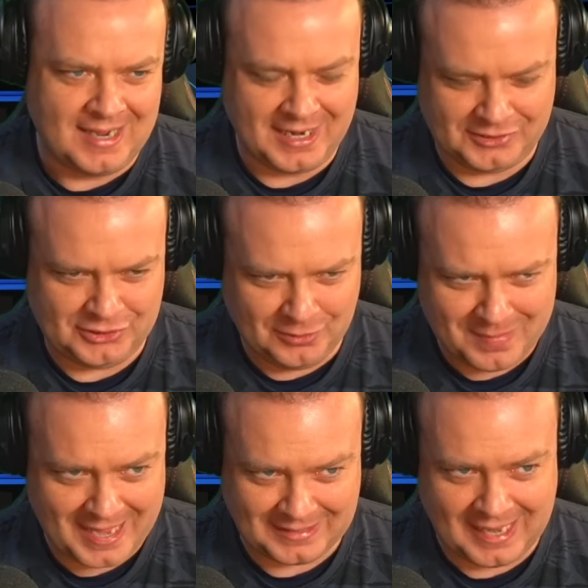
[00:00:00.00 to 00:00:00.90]
I
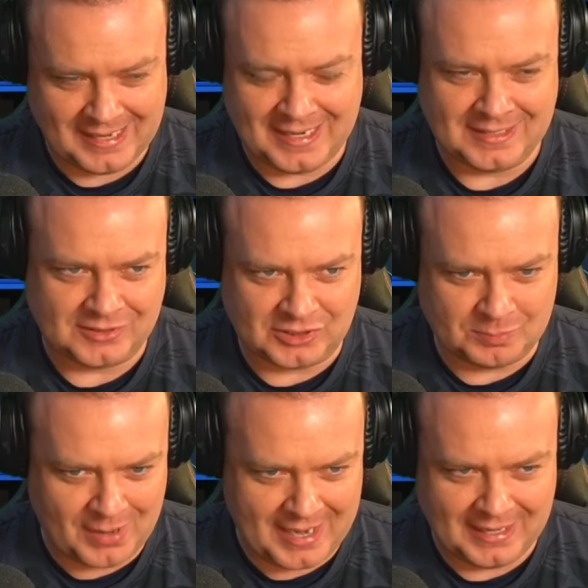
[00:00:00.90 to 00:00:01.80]
assume that light is
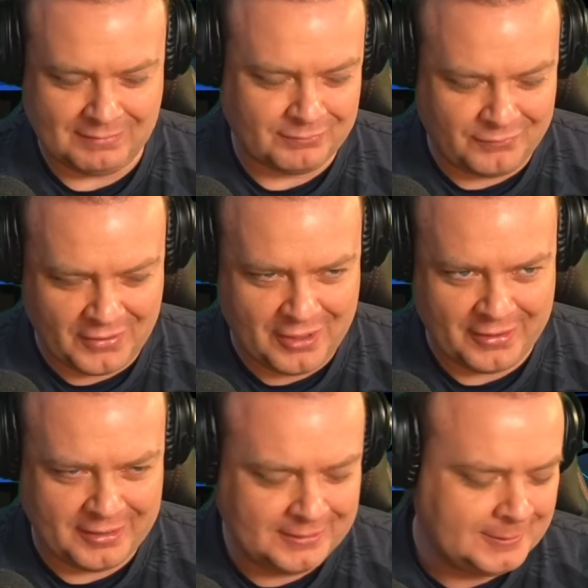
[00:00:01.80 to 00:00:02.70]
spreading even
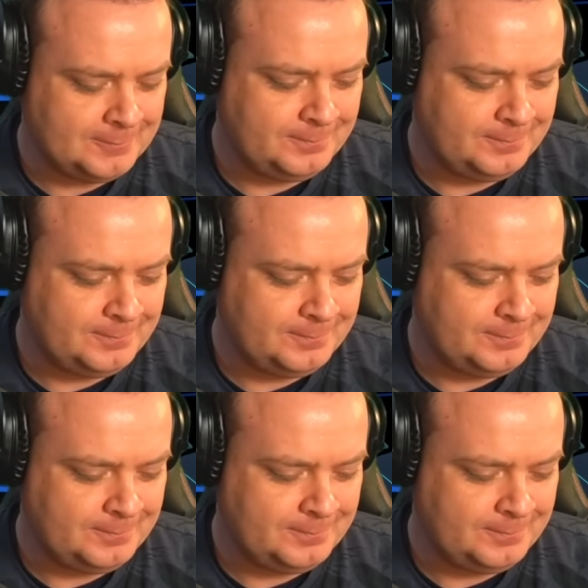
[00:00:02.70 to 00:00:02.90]
further.